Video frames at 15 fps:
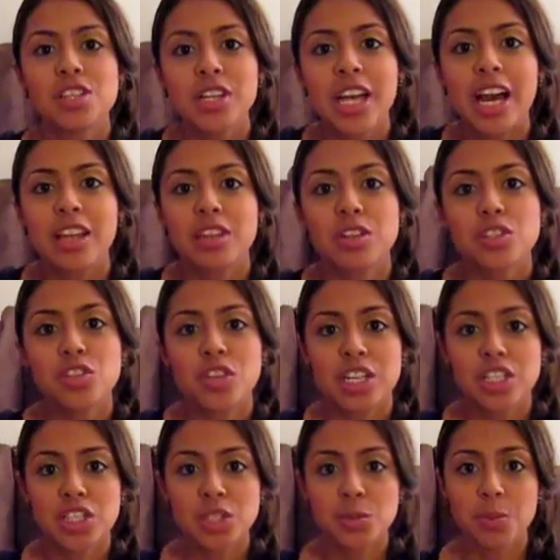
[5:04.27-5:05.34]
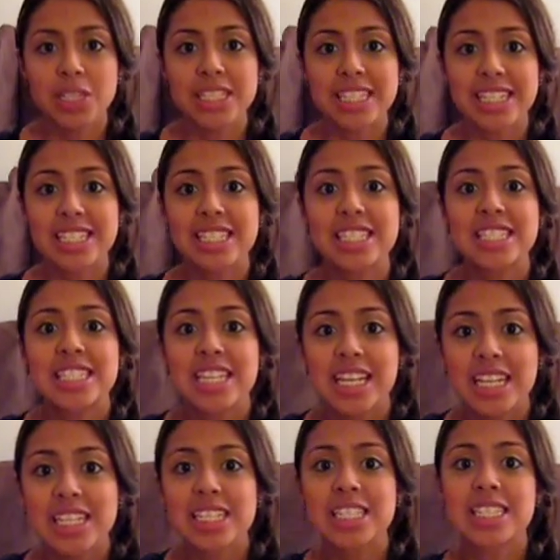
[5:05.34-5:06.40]
So yeah, those stretches we did
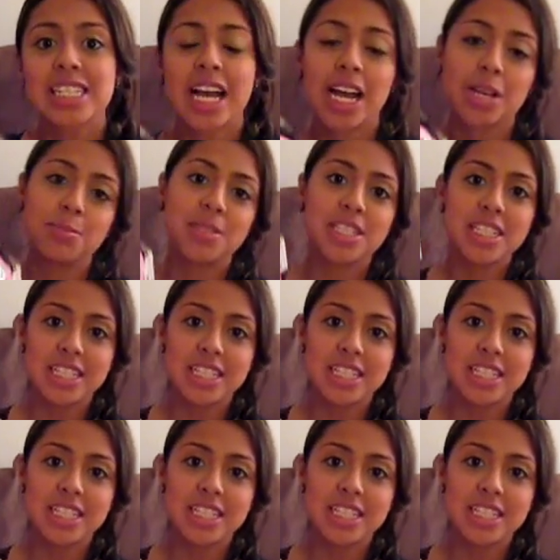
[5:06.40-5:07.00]
six times a